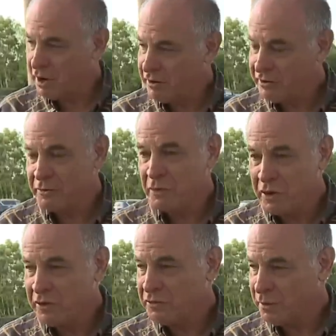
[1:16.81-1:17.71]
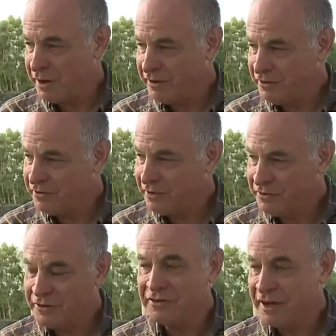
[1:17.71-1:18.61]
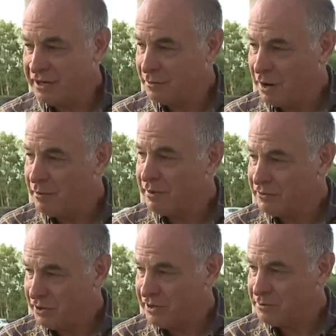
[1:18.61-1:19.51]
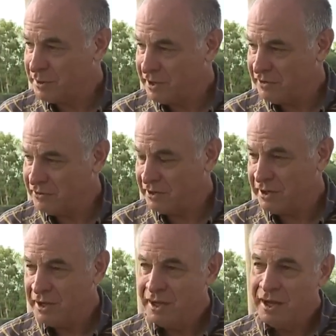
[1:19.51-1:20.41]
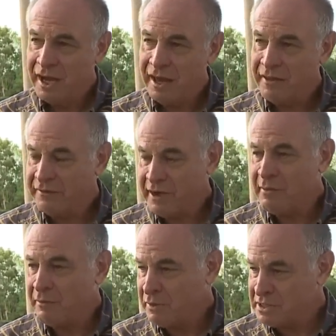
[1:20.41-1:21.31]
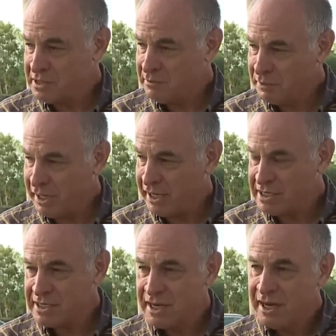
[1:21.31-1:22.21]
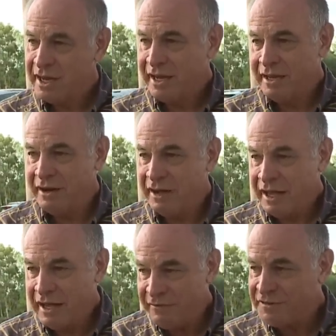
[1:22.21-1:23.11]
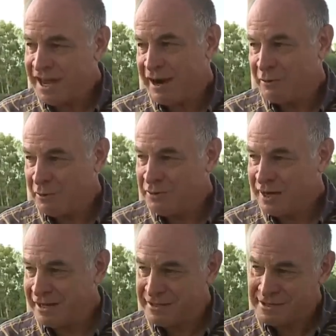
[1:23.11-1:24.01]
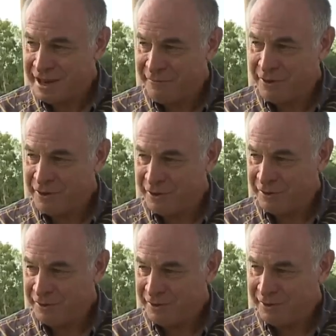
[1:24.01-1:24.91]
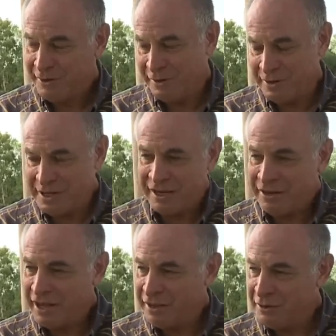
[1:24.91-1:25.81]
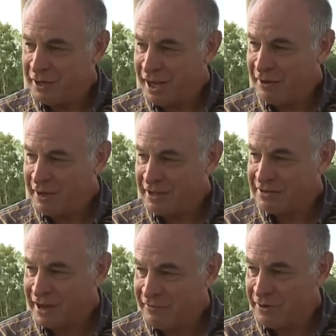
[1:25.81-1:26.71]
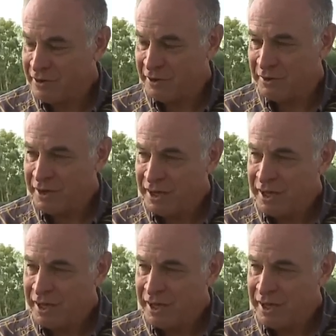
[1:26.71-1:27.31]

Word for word: partners, and one of those partners is the State Department of Transportation, and they've come up with some plans. You know, if the Saddle Road gets covered, though, or Daniel K. Inouye Highway gets covered, though,